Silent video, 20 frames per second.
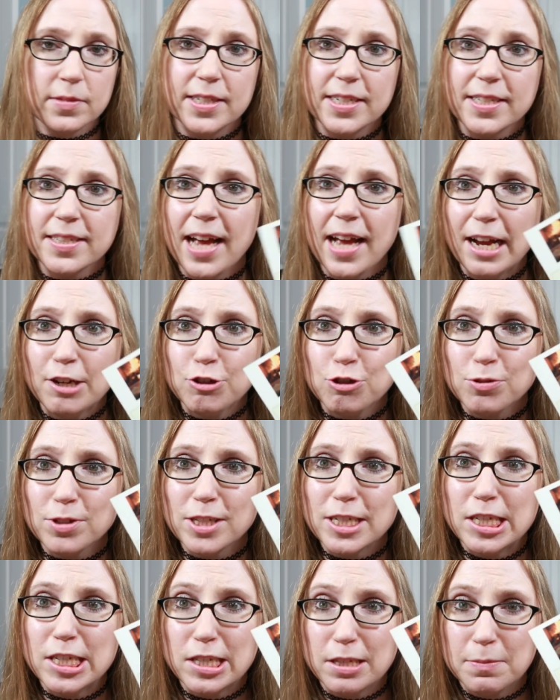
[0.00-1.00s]
this
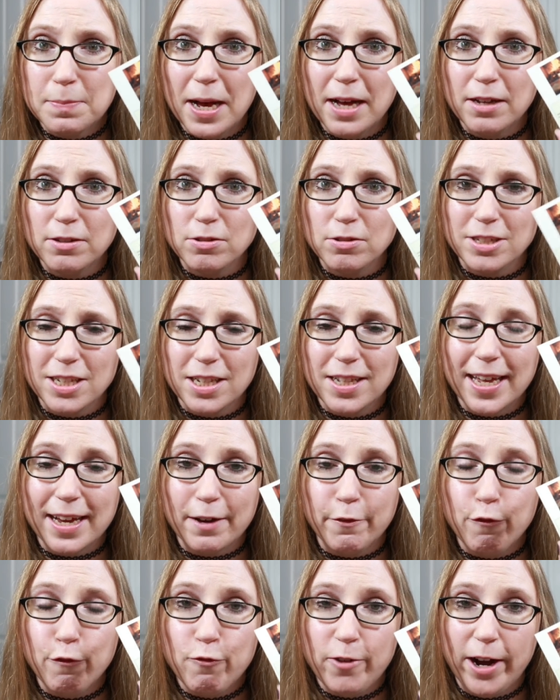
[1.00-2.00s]
actually smells
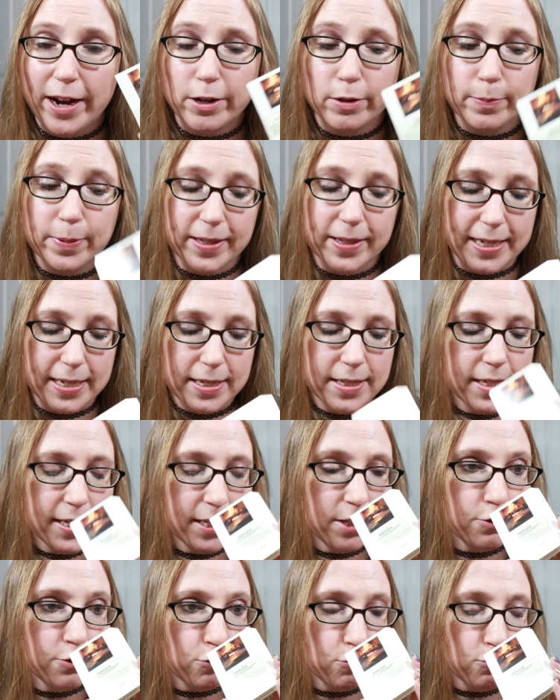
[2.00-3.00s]
like a fireplace.
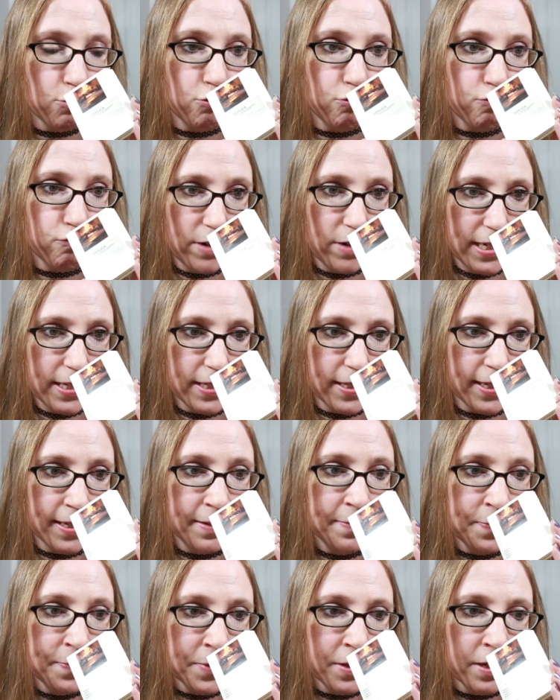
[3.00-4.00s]
It's
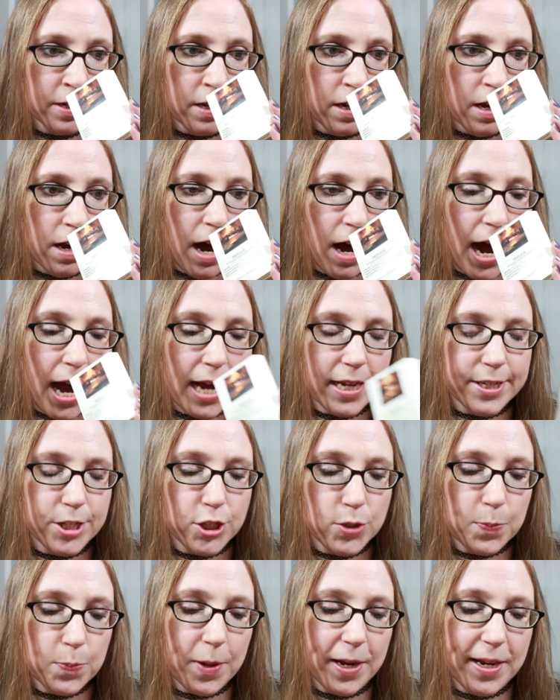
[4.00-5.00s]
crazy. I
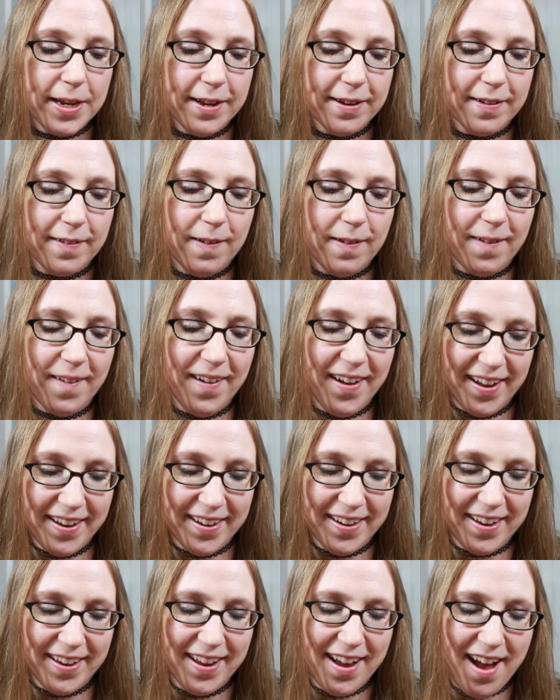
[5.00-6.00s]
sprayed it
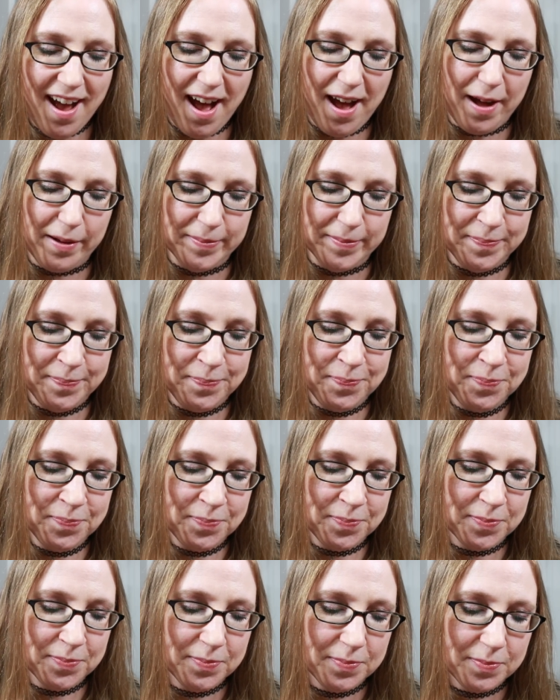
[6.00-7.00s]
on um,
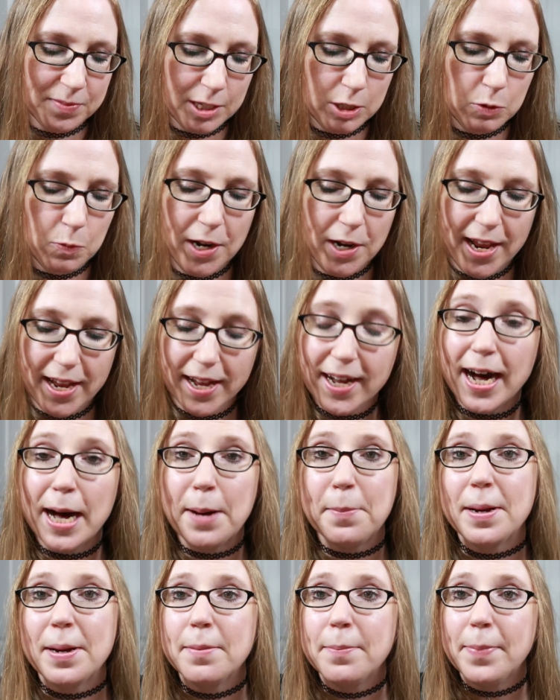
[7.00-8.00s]
when I
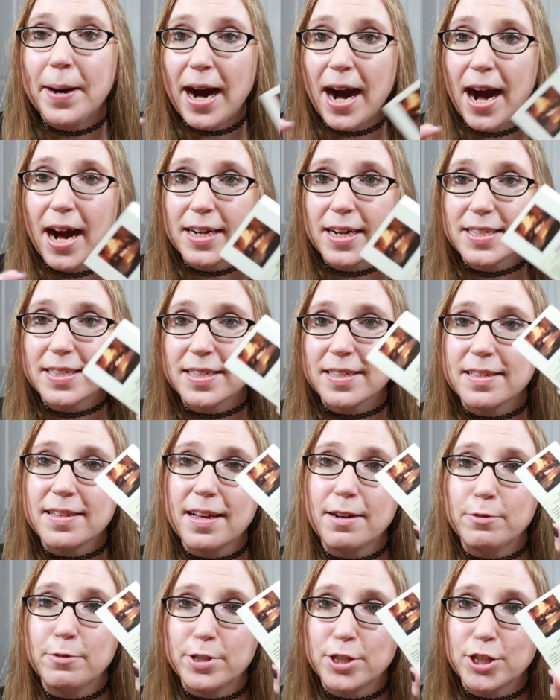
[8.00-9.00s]
got my box because
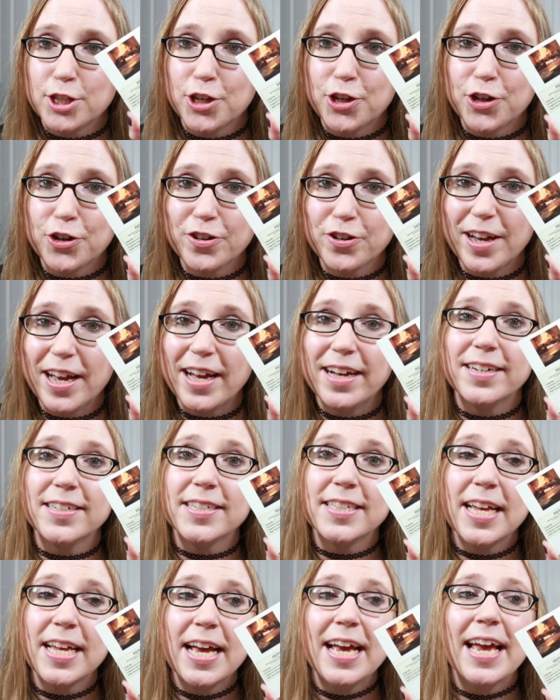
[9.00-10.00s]
I was
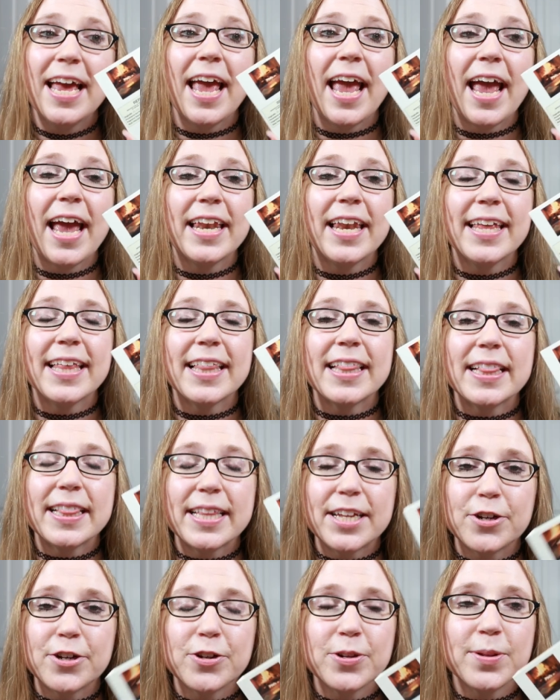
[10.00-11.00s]
curious, and it
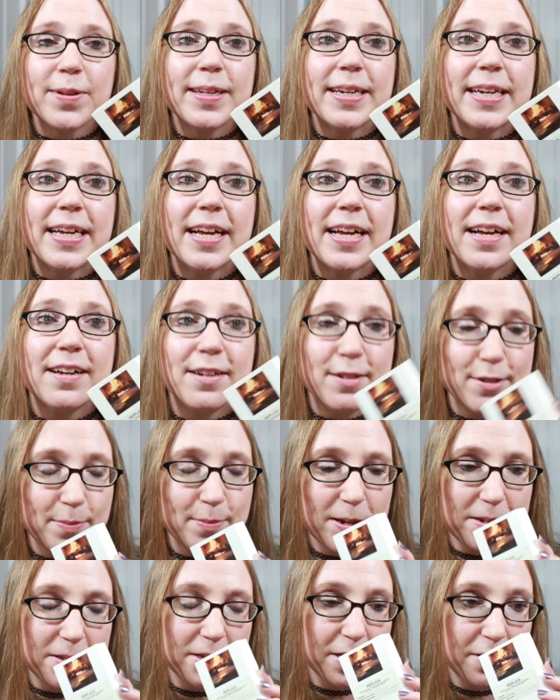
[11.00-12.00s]
literally
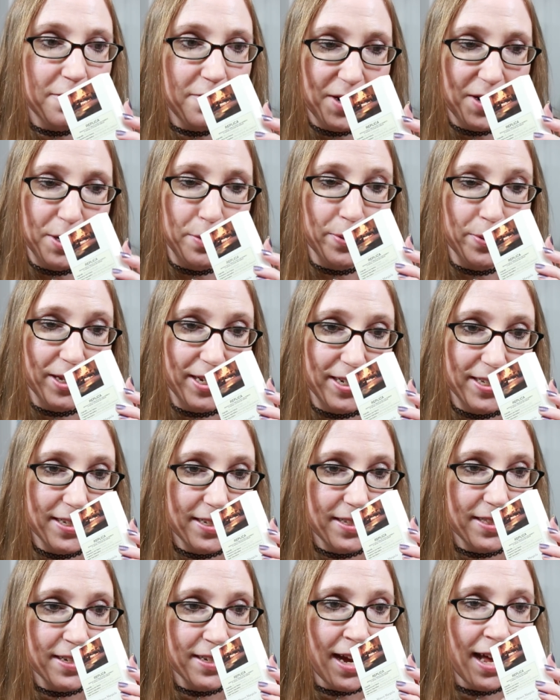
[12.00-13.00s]
smells like a fireplace.
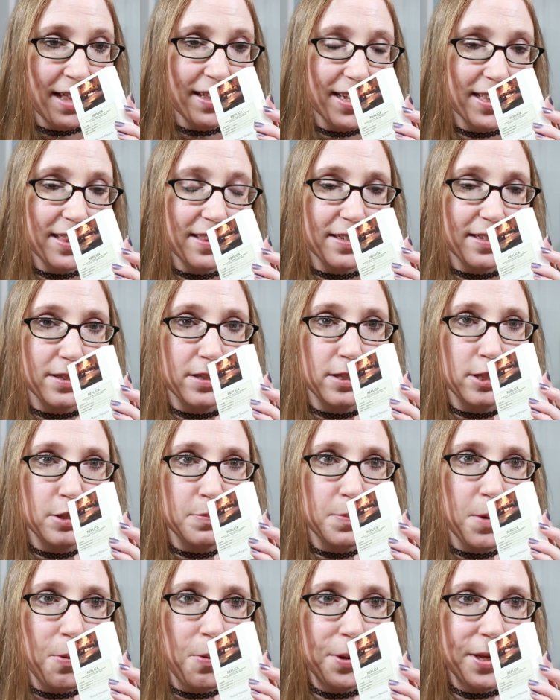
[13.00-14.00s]
It's got like this
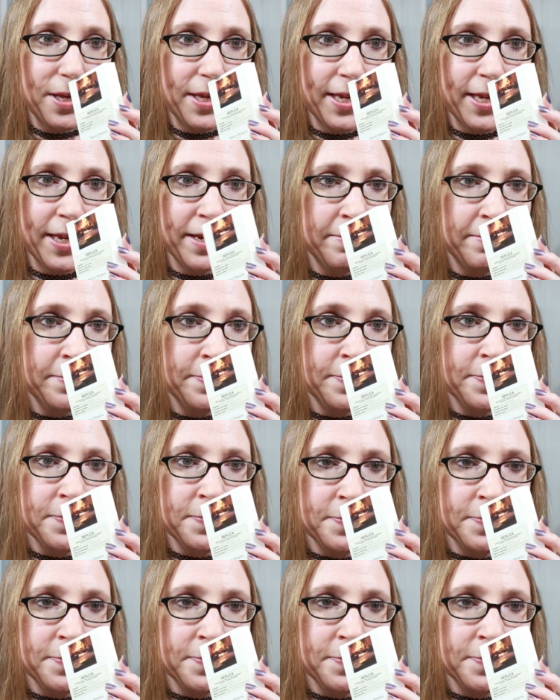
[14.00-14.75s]
smoky